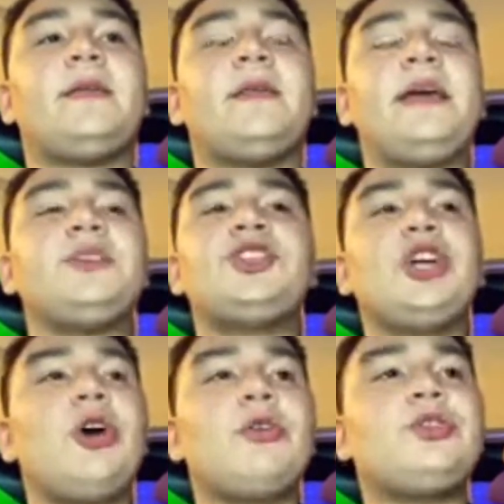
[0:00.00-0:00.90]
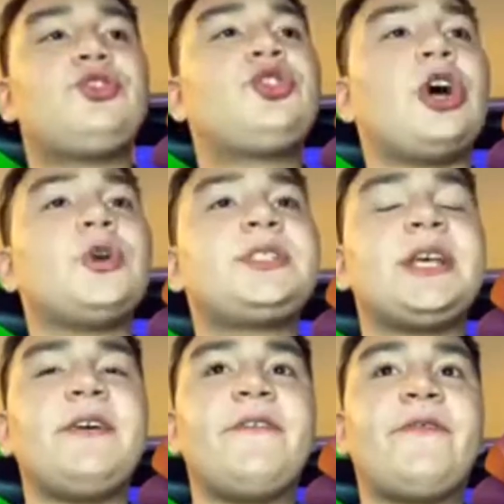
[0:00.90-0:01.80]
it showed
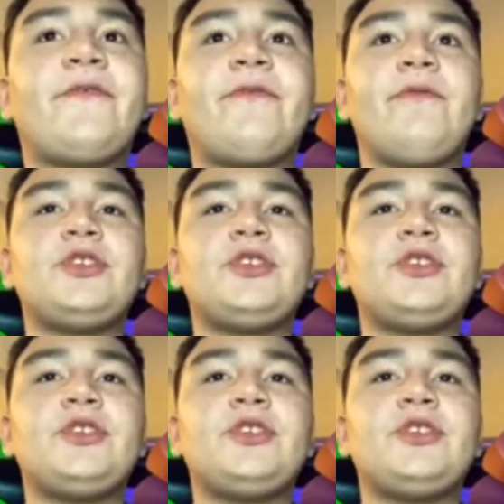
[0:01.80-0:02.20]
Joseph